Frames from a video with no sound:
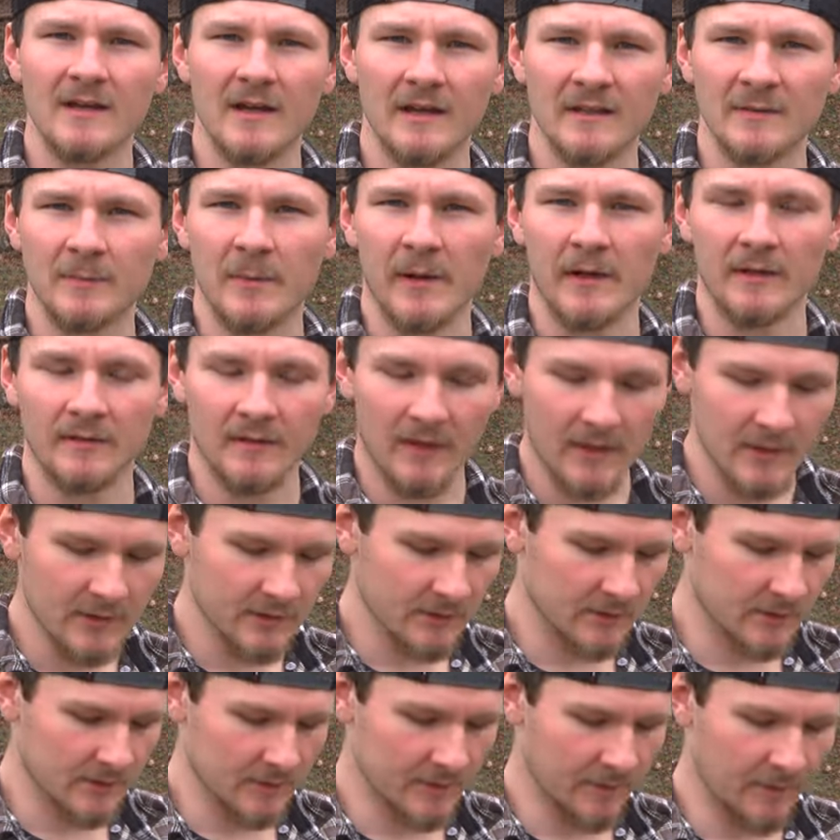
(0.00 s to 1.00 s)

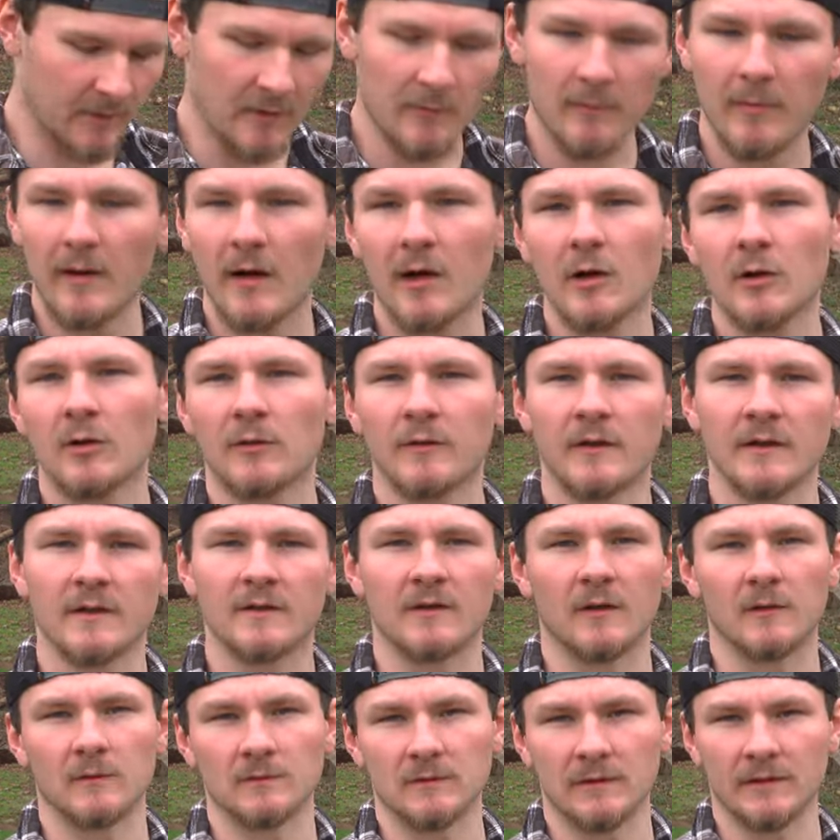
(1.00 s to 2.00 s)
expectations for a bow
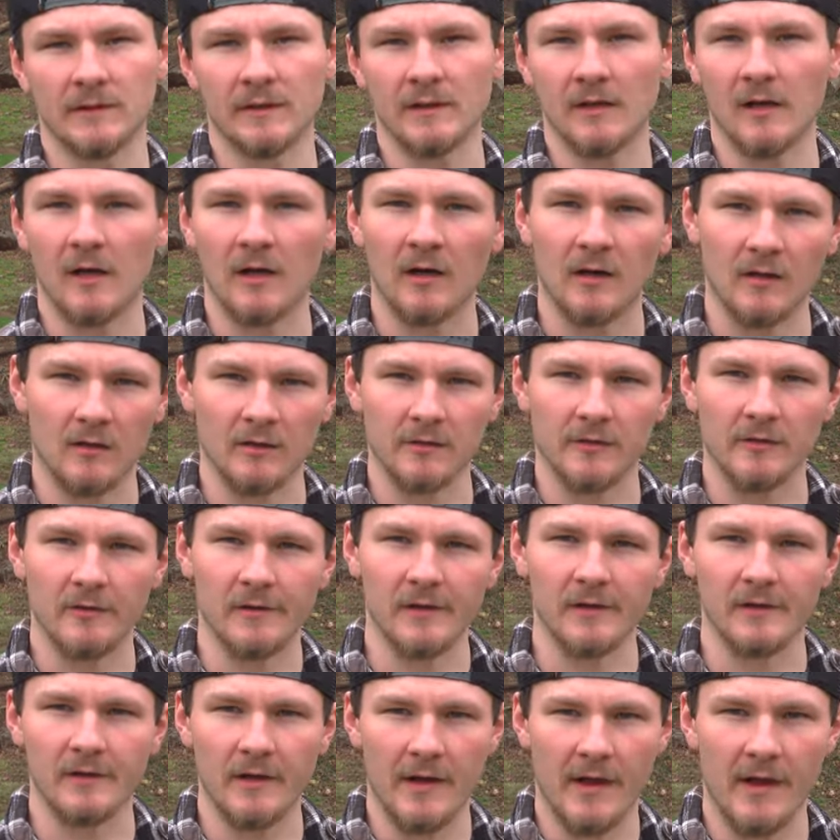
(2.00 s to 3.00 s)
that's only
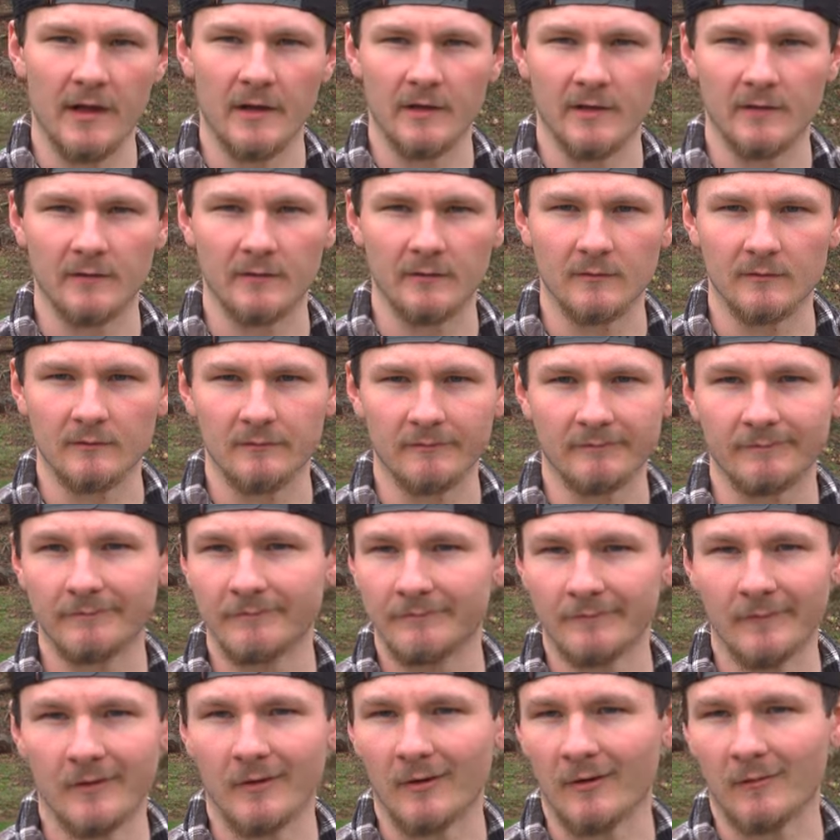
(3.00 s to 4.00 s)
$100.
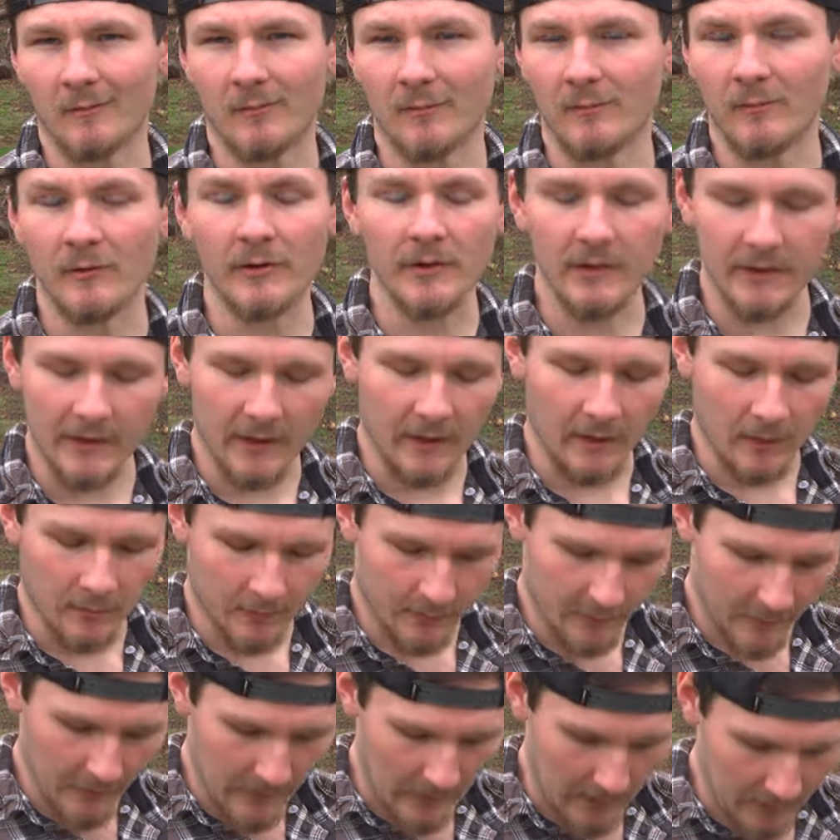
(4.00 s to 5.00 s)

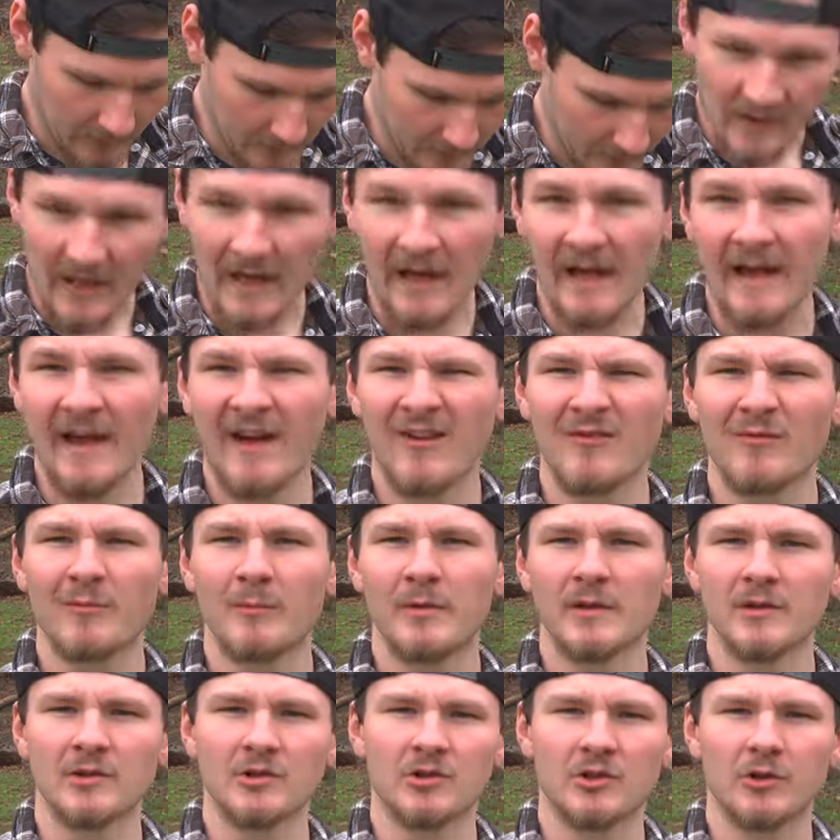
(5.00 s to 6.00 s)
I have
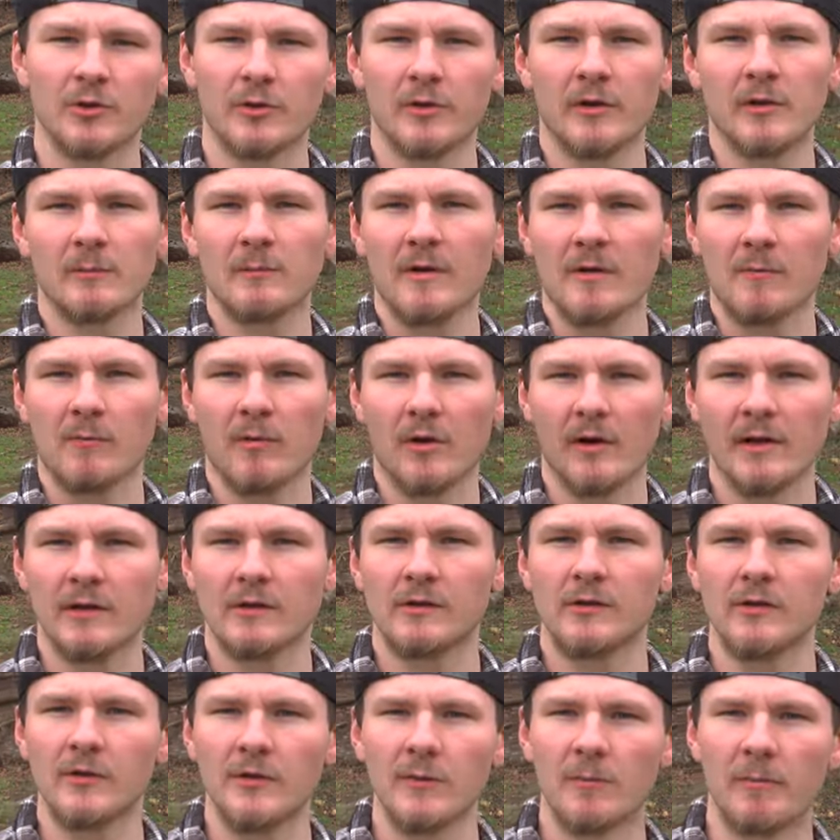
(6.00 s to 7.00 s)
been shooting my
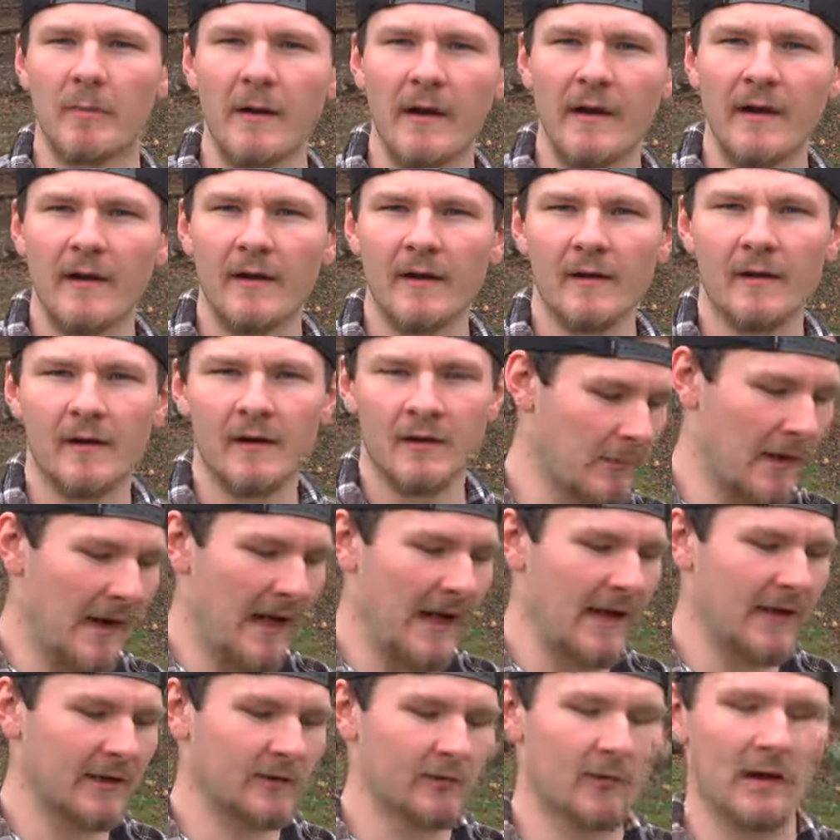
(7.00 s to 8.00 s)
brand new Bear
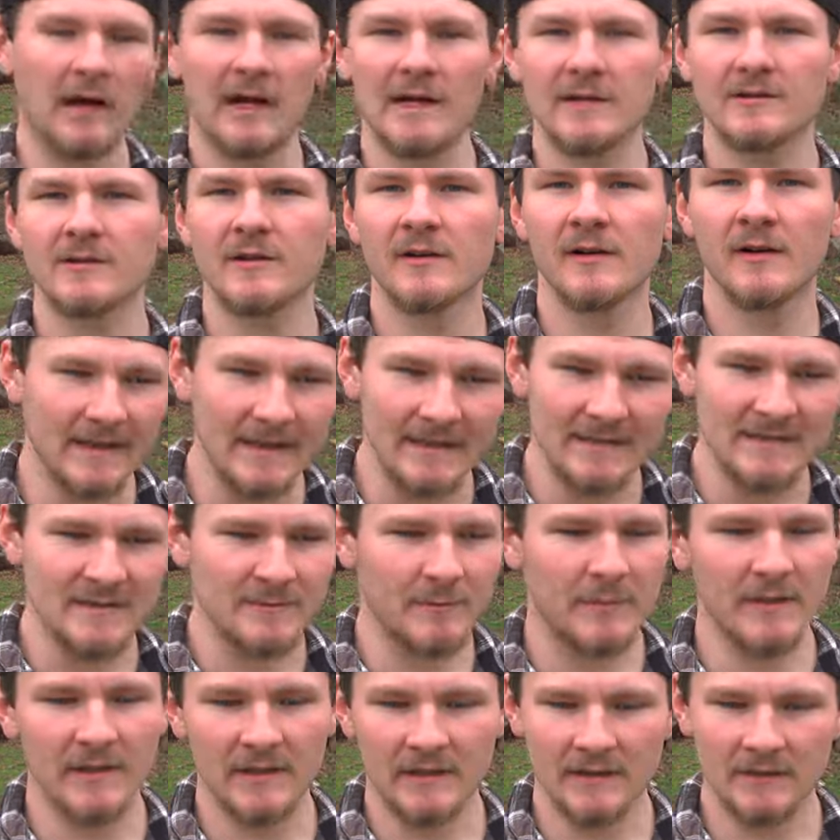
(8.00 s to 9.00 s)
mag riser. It's
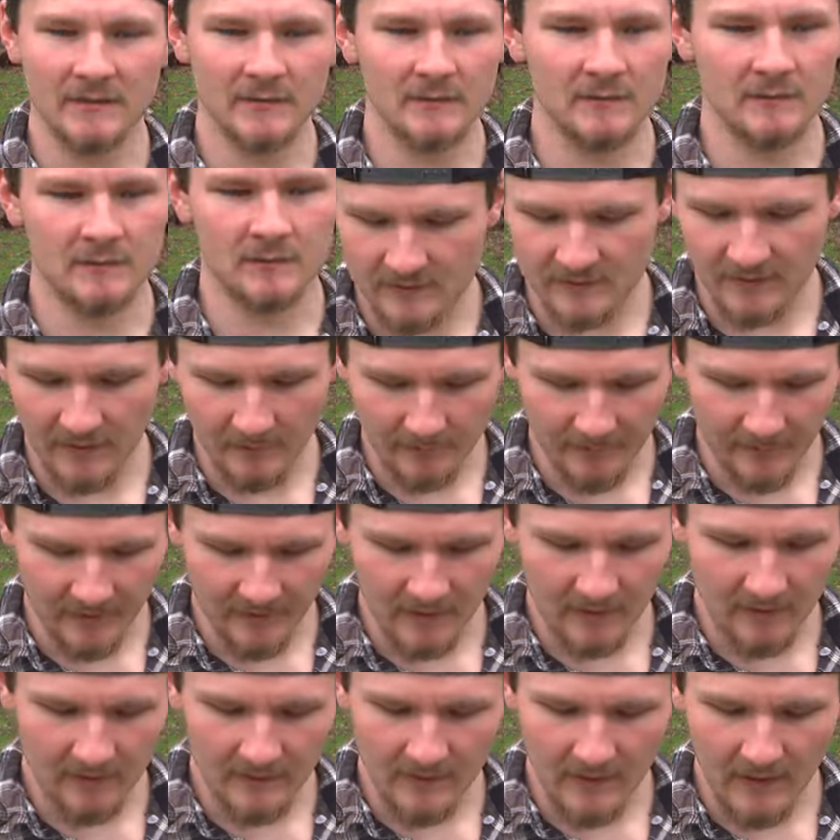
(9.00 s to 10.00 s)
been
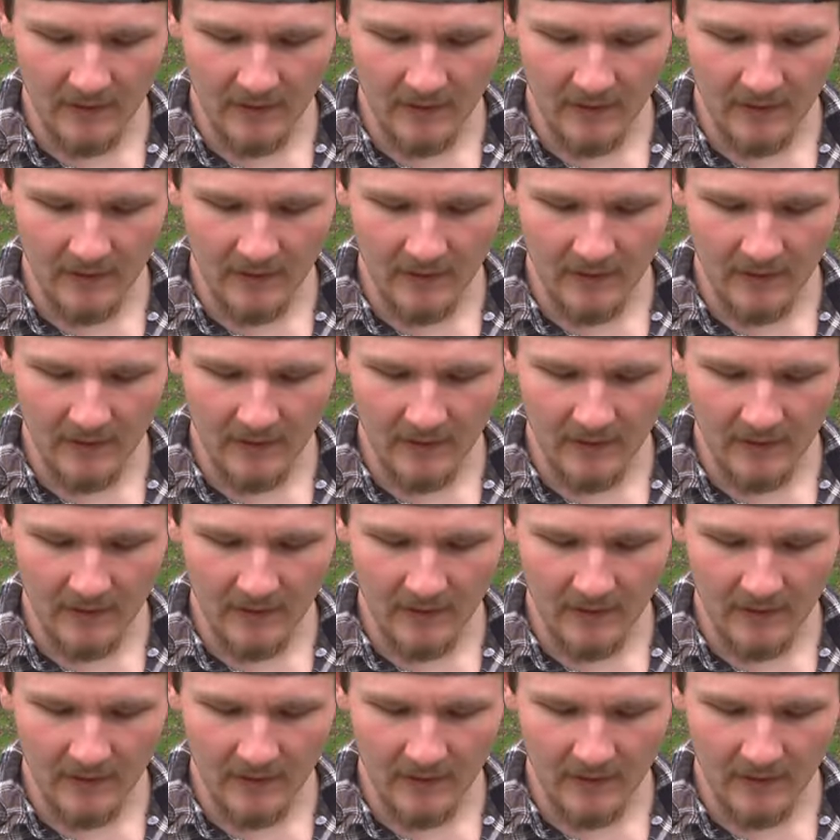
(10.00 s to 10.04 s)
something